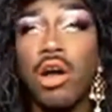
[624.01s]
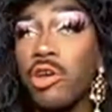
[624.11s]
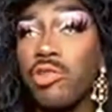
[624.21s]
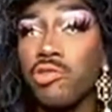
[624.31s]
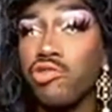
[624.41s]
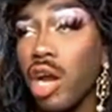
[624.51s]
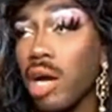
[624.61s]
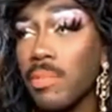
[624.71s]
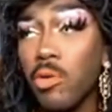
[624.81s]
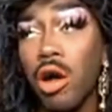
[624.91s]
we're all going
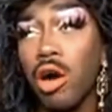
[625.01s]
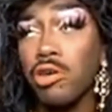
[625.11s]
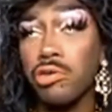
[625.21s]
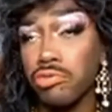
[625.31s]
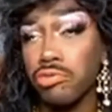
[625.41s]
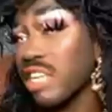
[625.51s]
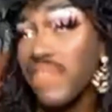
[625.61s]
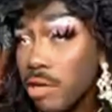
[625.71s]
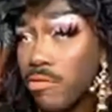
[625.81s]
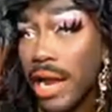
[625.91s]
through trauma, we're all
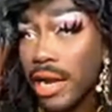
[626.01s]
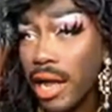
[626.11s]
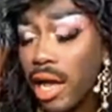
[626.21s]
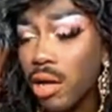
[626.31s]
grieving